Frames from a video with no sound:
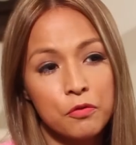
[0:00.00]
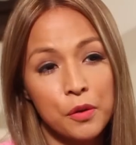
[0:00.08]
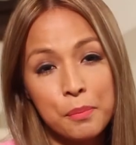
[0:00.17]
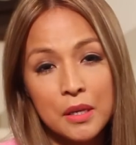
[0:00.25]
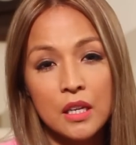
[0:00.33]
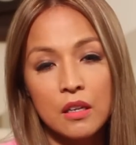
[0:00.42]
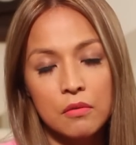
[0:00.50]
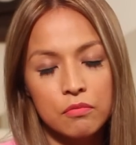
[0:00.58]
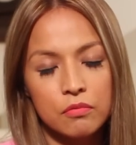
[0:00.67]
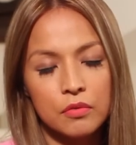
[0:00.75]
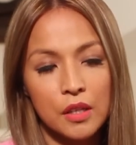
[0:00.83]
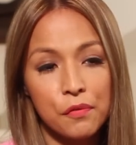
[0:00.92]
For me,
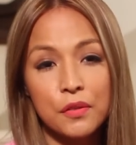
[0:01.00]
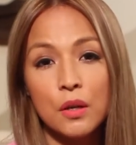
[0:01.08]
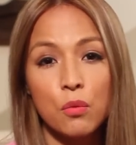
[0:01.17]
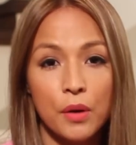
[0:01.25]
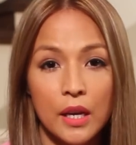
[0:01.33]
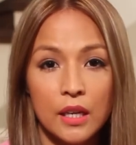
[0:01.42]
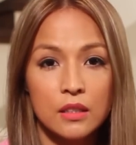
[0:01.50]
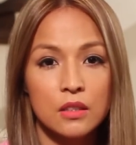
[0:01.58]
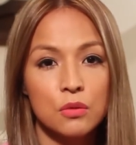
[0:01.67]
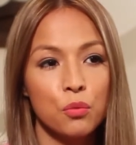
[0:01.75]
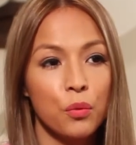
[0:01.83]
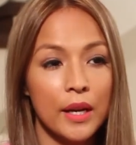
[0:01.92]
lifting weights,
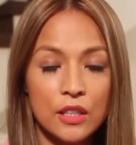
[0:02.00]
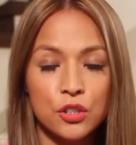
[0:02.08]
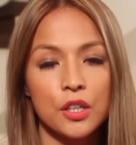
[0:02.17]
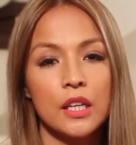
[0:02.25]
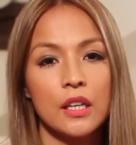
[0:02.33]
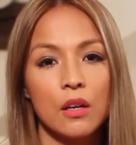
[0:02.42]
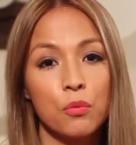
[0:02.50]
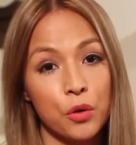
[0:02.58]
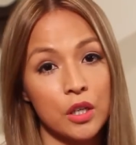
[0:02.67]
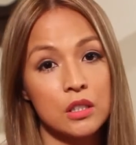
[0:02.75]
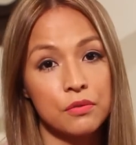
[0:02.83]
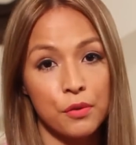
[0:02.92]
weight training
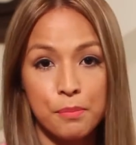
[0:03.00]
works for